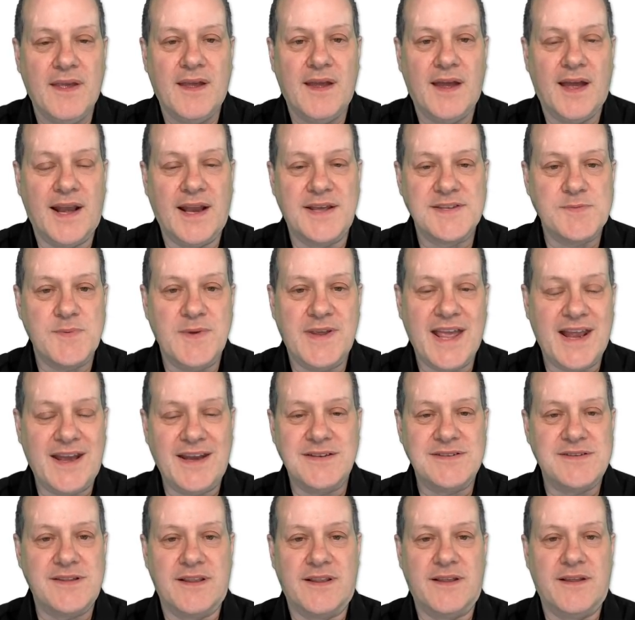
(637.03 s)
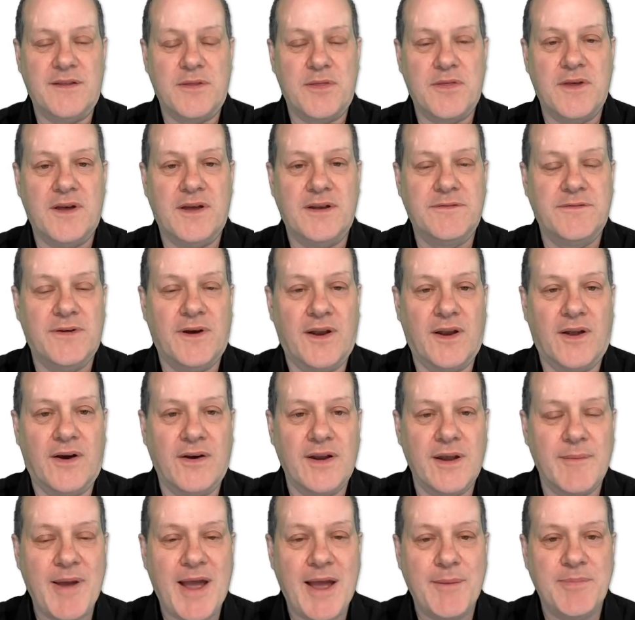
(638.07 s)
And as we get into the third
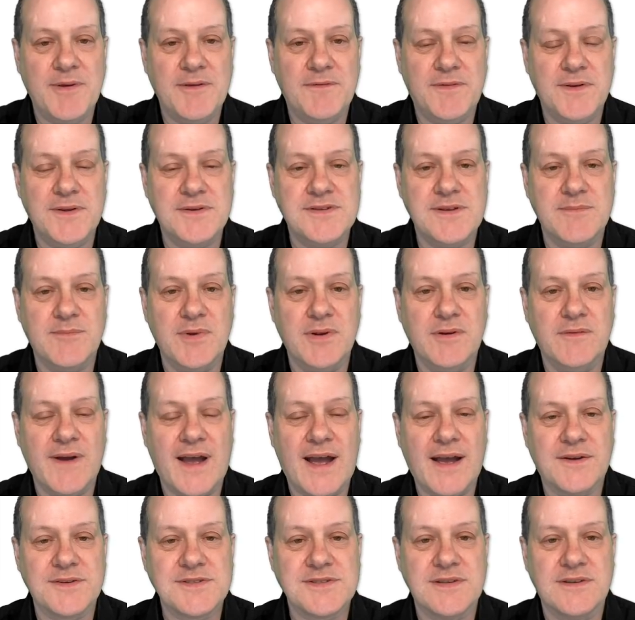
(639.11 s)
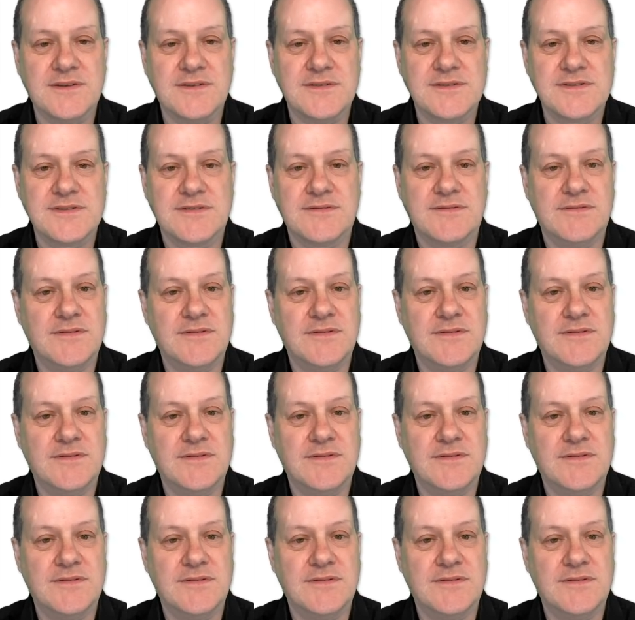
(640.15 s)
furlong, I'm happy for you to move out. And,